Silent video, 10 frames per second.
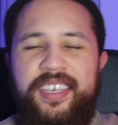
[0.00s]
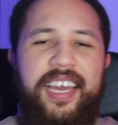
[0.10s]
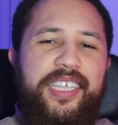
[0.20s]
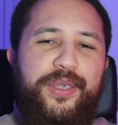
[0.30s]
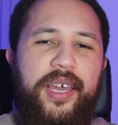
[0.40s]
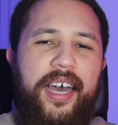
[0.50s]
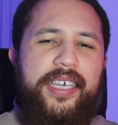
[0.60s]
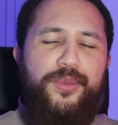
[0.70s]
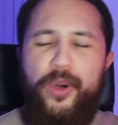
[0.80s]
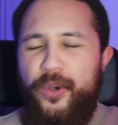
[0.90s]
Yes, you
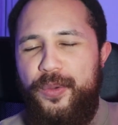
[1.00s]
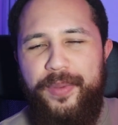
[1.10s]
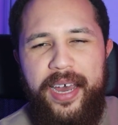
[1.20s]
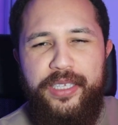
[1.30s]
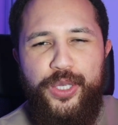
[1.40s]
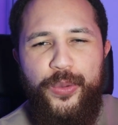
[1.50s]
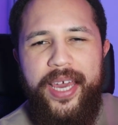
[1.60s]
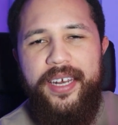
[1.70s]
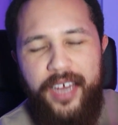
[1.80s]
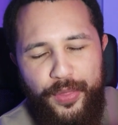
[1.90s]
guys, welcome back to
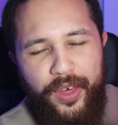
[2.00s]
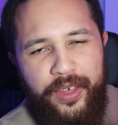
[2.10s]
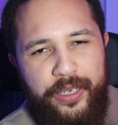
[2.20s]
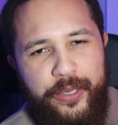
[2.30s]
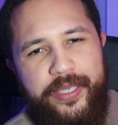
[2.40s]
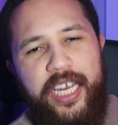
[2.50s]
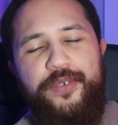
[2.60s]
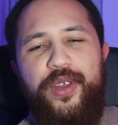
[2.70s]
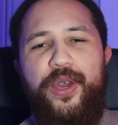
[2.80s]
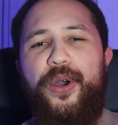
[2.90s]
another News Daily
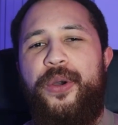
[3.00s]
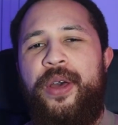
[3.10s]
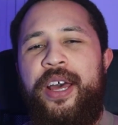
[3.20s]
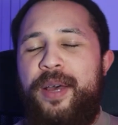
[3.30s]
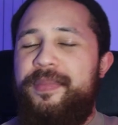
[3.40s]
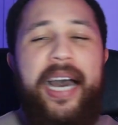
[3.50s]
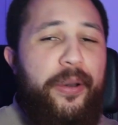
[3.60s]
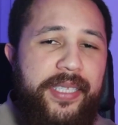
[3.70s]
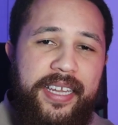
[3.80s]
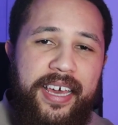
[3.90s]
video,
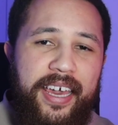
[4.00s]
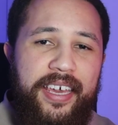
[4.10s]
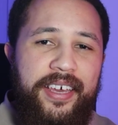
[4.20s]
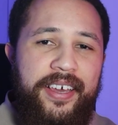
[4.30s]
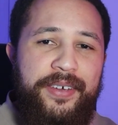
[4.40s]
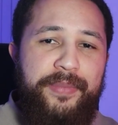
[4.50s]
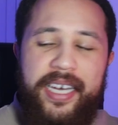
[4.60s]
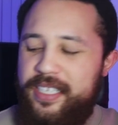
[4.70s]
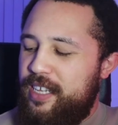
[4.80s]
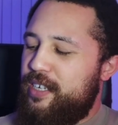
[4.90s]
powered today by
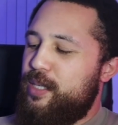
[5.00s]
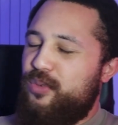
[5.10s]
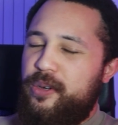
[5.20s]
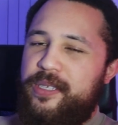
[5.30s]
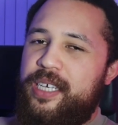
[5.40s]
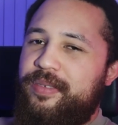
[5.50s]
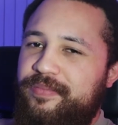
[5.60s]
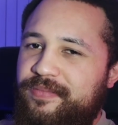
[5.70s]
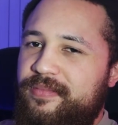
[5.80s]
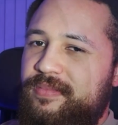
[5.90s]
Snickers Protein.
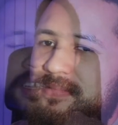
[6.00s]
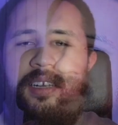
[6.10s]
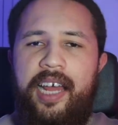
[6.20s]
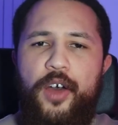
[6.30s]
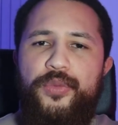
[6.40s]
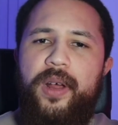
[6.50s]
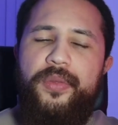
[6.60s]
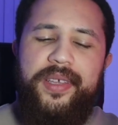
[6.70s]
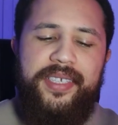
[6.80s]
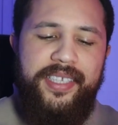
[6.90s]
Now, throughout
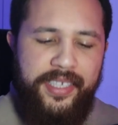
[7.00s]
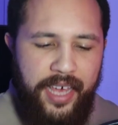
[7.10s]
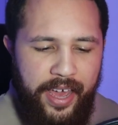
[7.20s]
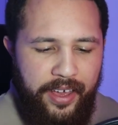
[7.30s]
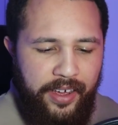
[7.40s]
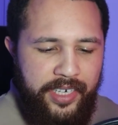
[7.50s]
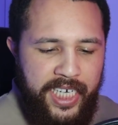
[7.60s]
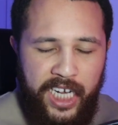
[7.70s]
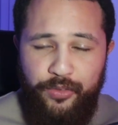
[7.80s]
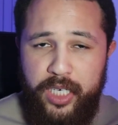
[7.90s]
this entire
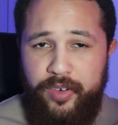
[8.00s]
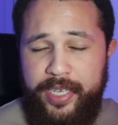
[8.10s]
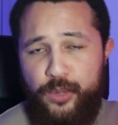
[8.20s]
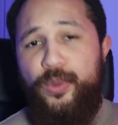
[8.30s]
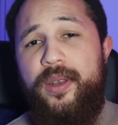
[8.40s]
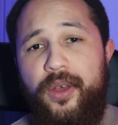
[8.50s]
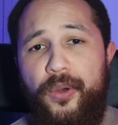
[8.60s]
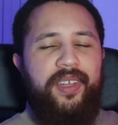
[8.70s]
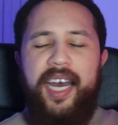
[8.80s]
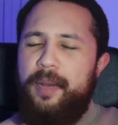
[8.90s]
January transfer
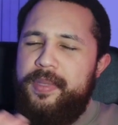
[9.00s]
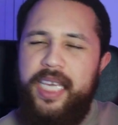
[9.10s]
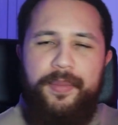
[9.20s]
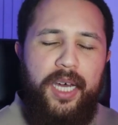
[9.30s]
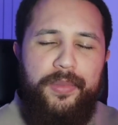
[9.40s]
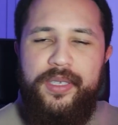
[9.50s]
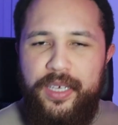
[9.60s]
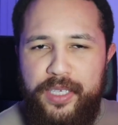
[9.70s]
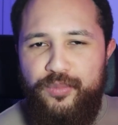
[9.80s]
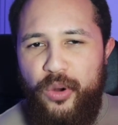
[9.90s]
window, I'm teaming up with
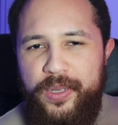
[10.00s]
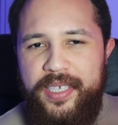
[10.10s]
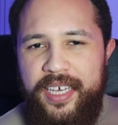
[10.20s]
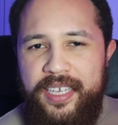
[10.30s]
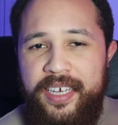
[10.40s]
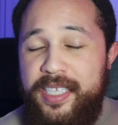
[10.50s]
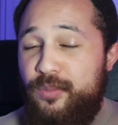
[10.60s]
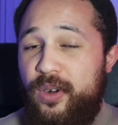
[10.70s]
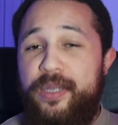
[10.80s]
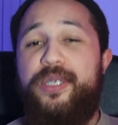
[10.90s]
Snickers Protein to
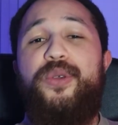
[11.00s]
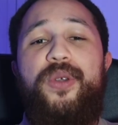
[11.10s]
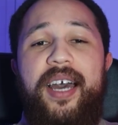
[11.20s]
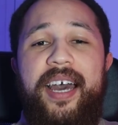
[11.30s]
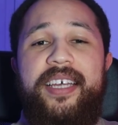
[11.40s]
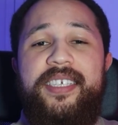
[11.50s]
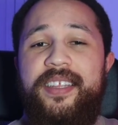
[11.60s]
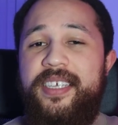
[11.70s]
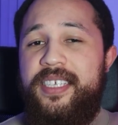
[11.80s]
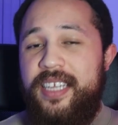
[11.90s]
bring to you guys
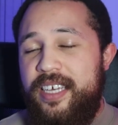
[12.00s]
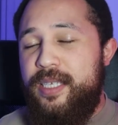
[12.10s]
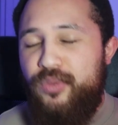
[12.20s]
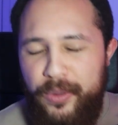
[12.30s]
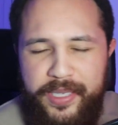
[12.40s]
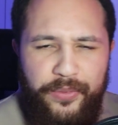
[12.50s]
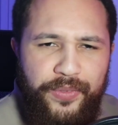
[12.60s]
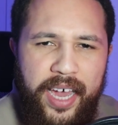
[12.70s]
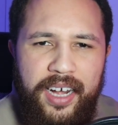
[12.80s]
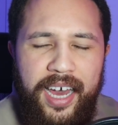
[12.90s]
the Snickers Protein
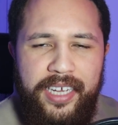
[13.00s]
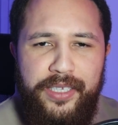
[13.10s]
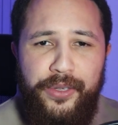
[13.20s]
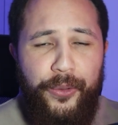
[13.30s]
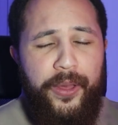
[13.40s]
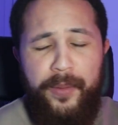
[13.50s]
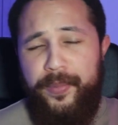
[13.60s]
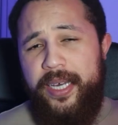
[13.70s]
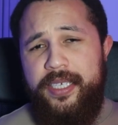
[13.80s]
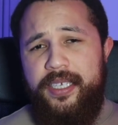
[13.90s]
fan line. So
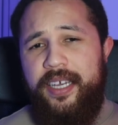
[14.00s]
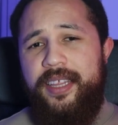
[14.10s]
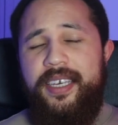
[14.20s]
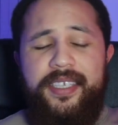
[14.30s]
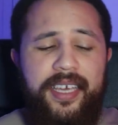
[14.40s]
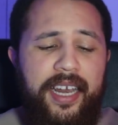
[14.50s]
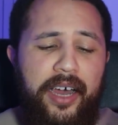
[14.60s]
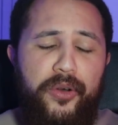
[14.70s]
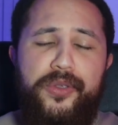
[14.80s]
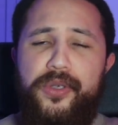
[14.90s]
basically, this
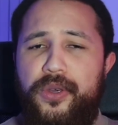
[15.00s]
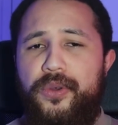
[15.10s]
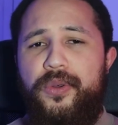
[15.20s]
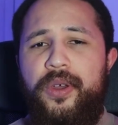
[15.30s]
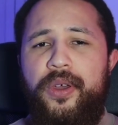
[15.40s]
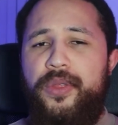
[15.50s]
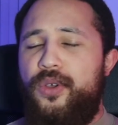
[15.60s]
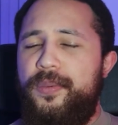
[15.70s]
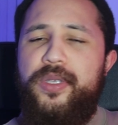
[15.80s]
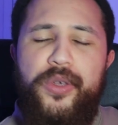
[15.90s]
allows you the
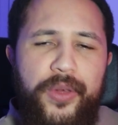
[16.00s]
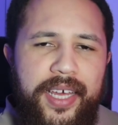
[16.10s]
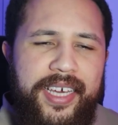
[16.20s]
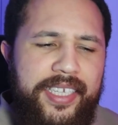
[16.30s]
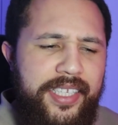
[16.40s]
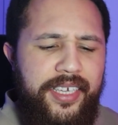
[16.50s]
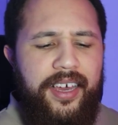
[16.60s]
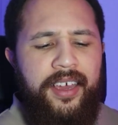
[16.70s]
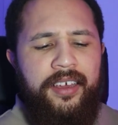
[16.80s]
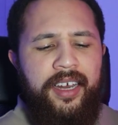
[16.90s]
opportunity
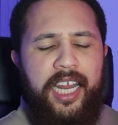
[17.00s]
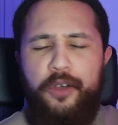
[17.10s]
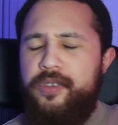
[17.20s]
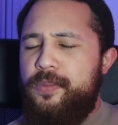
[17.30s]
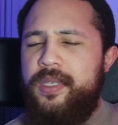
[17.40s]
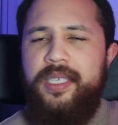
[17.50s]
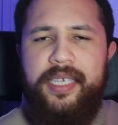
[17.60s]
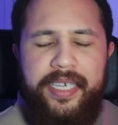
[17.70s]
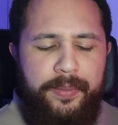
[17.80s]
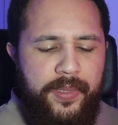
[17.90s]
to let off some
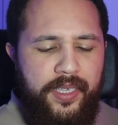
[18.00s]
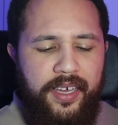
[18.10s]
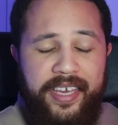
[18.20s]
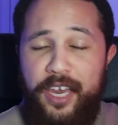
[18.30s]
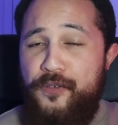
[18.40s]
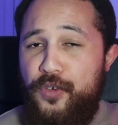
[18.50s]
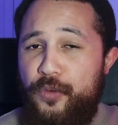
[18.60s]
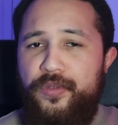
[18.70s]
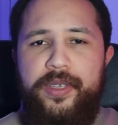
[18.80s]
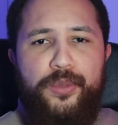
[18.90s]
steam, to get
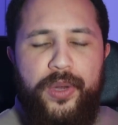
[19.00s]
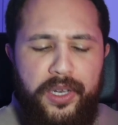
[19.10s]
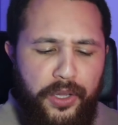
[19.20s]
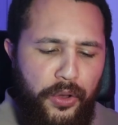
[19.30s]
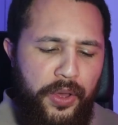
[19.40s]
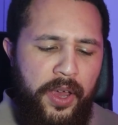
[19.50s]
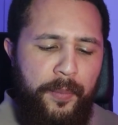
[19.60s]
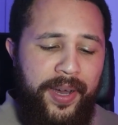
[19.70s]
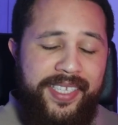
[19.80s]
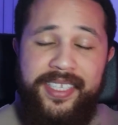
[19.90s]
involved in this window
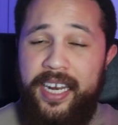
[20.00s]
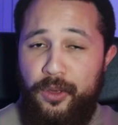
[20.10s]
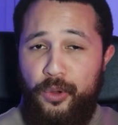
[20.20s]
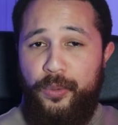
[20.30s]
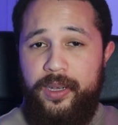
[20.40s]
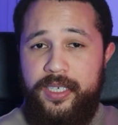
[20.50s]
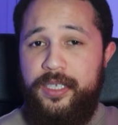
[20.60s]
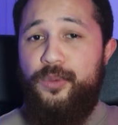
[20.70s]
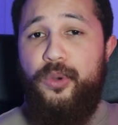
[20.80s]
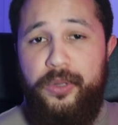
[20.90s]
by sending your
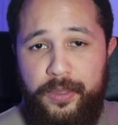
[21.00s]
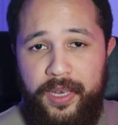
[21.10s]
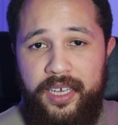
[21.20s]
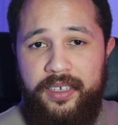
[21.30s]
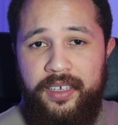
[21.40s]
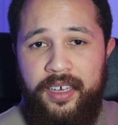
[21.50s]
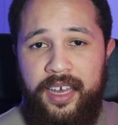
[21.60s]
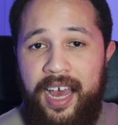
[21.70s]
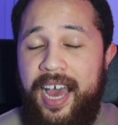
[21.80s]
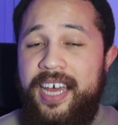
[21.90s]
questions towards me.
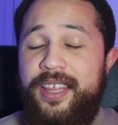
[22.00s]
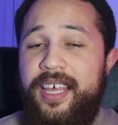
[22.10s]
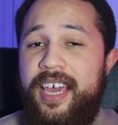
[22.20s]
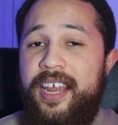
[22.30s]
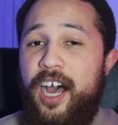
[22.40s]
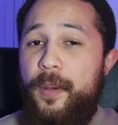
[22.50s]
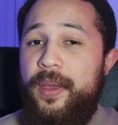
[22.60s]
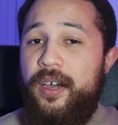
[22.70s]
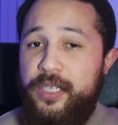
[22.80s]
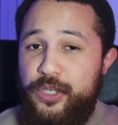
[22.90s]
And then I'll
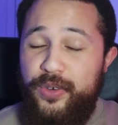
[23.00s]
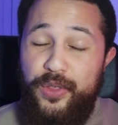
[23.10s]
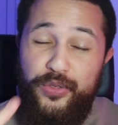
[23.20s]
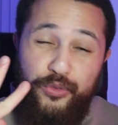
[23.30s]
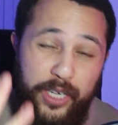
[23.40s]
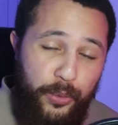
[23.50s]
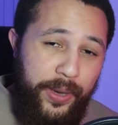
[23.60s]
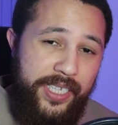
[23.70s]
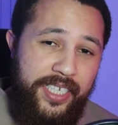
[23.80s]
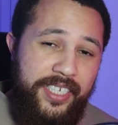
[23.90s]
be answering three
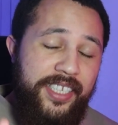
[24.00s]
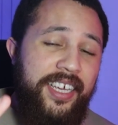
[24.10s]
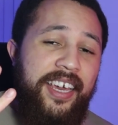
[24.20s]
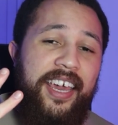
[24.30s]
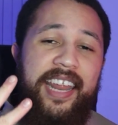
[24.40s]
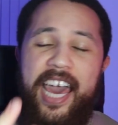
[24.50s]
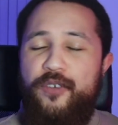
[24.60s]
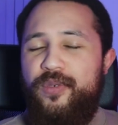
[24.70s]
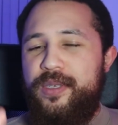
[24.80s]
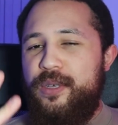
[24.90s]
questions in
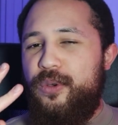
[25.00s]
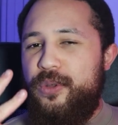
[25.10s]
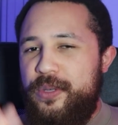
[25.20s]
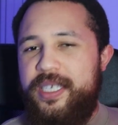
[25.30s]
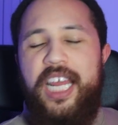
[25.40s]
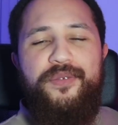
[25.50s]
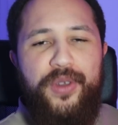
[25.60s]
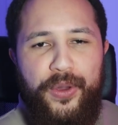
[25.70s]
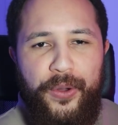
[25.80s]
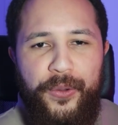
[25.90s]
every single News Daily
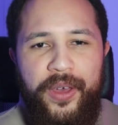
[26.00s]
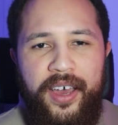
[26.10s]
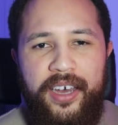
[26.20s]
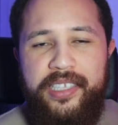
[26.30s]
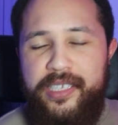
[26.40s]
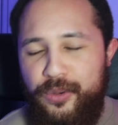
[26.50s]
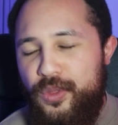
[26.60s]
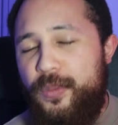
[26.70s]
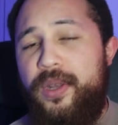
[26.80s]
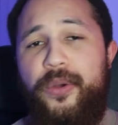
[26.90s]
video until
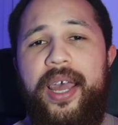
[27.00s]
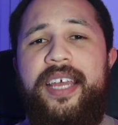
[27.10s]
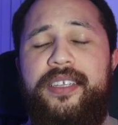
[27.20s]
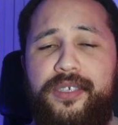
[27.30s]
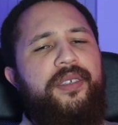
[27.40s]
the window ends.